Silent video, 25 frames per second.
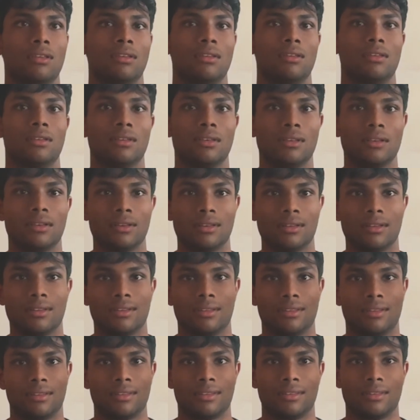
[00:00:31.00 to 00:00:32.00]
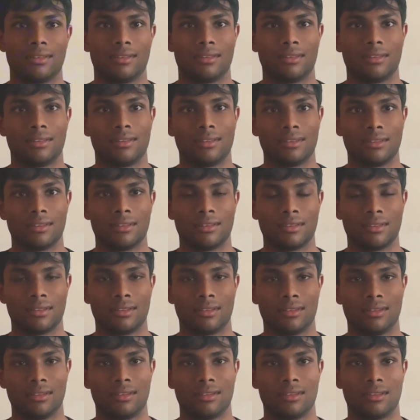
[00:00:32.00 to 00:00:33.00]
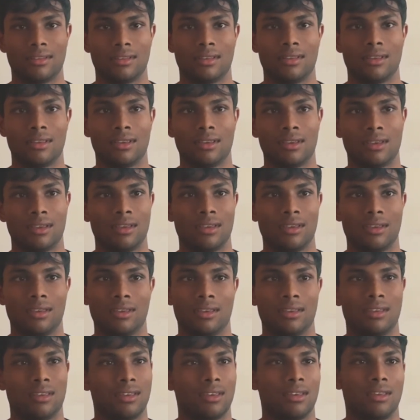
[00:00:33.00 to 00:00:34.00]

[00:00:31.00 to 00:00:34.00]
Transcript: (silent)